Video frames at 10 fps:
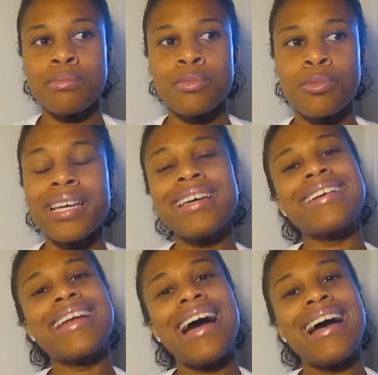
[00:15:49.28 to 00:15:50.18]
We
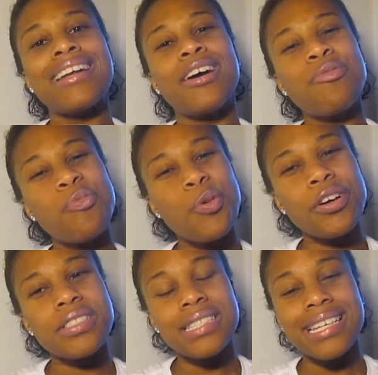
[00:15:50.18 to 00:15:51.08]
cannot
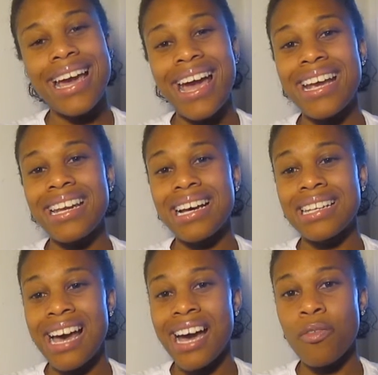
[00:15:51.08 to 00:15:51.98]
afford to gain
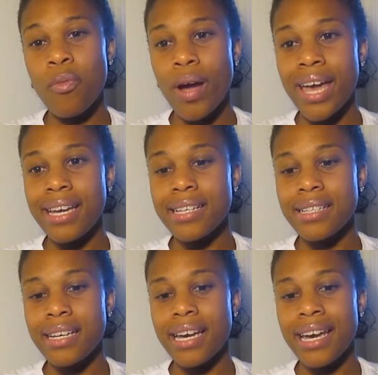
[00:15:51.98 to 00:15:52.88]
a lot of weight
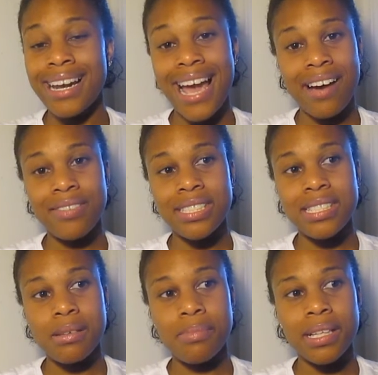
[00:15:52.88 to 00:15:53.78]
and have a
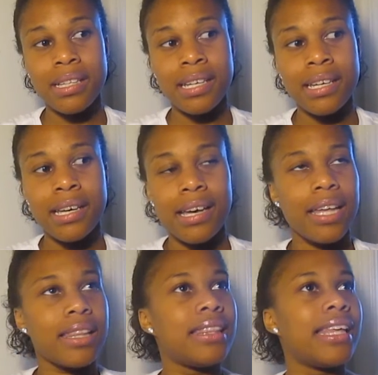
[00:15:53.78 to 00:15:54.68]
disability.
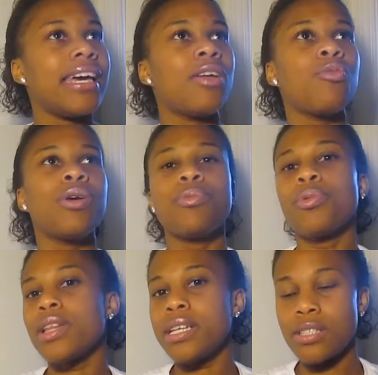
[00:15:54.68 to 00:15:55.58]
Then we
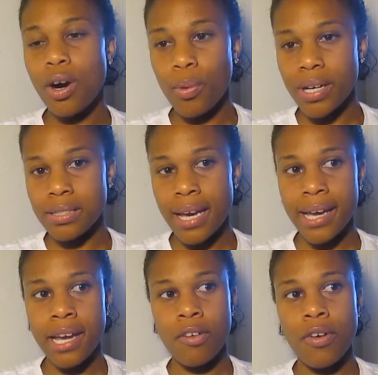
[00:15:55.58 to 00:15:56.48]
really don't want to take
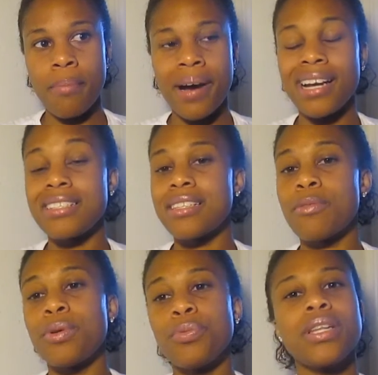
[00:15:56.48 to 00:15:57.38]
care of our bodies.
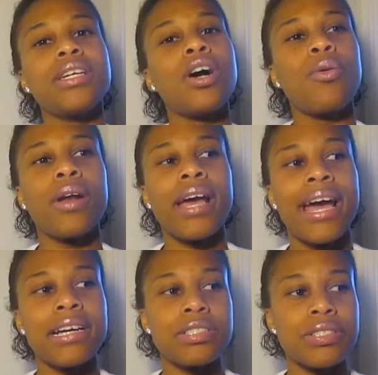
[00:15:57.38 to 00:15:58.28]
Then we really don't want to
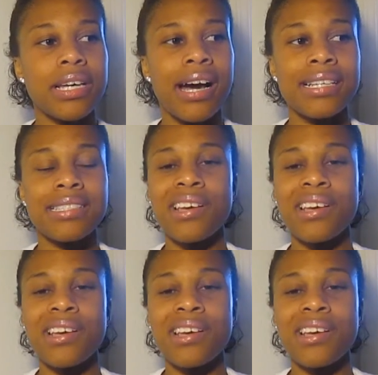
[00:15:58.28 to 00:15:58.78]
exercise.